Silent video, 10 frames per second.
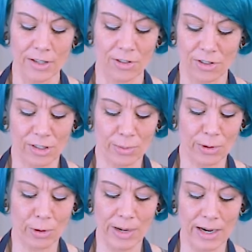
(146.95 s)
The cheese
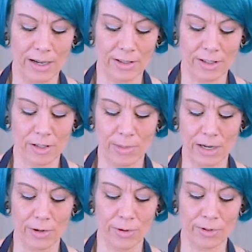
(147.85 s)
won't go bad, the
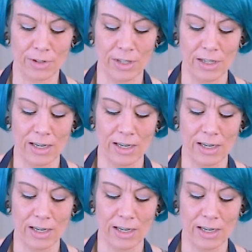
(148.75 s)
tomatoes